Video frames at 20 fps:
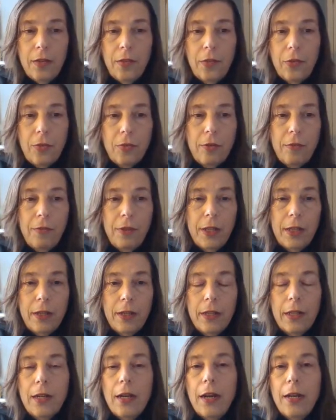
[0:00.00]
sort of
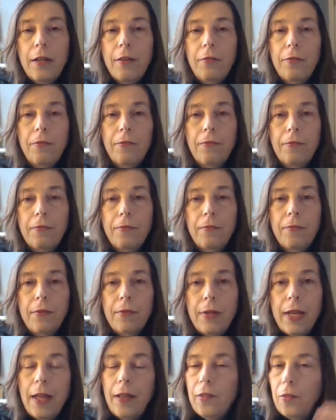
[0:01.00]
the kind of
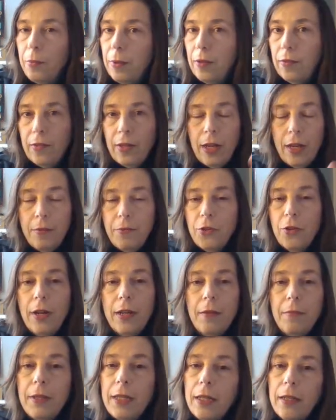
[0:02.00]
headspace that I'm
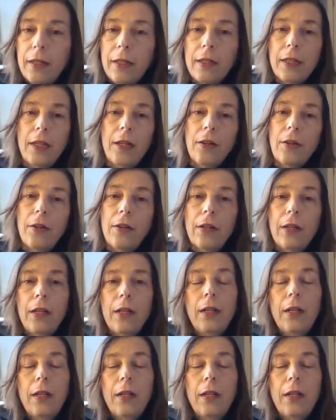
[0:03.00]
trying to be in here.